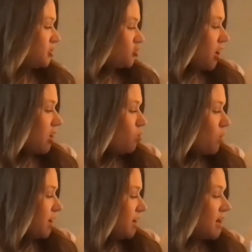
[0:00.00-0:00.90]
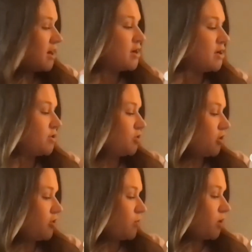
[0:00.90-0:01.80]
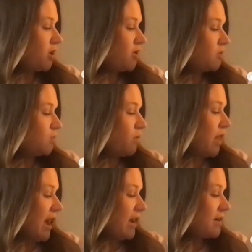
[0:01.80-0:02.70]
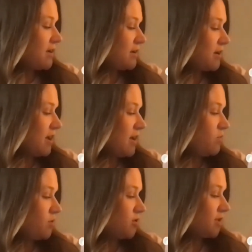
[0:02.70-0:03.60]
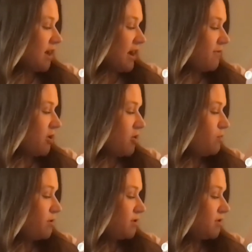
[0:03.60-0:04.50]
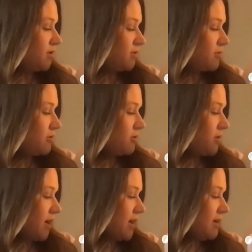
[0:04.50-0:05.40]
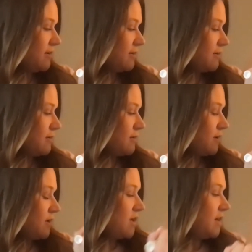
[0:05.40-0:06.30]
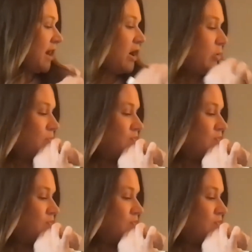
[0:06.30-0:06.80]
draw 1 circle, and we're going to use black, and we're just going to have an open circle, okay? Now,